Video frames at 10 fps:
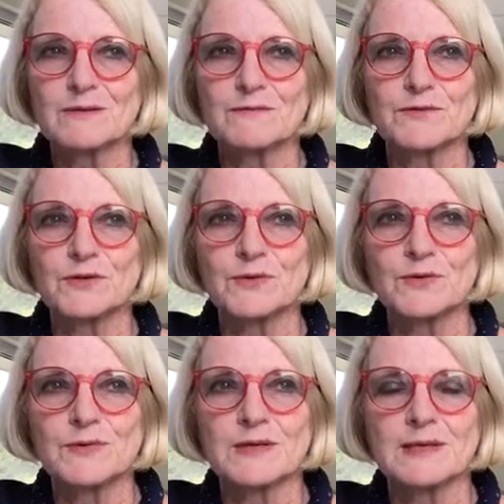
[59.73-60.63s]

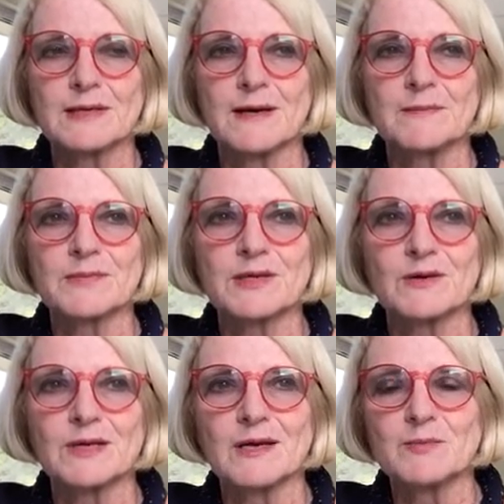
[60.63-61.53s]
view the
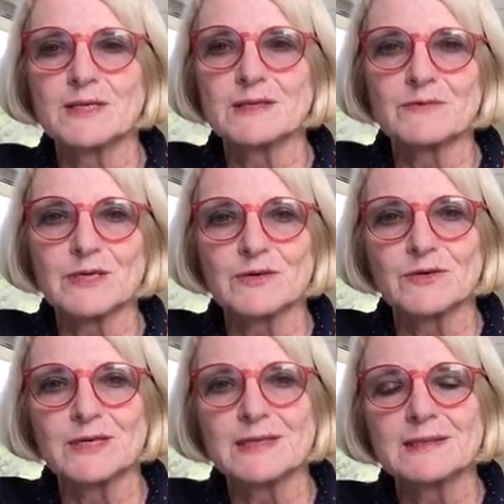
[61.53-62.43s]
online meeting
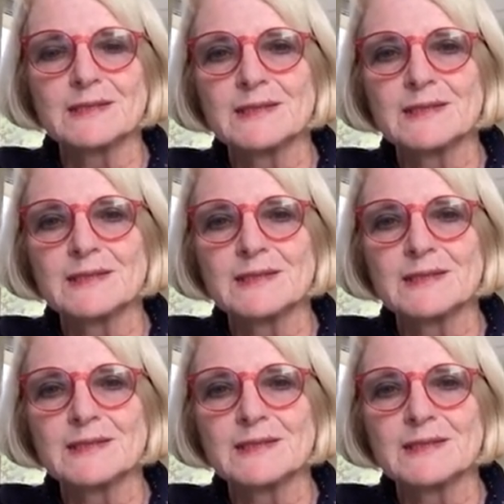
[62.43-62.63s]
recording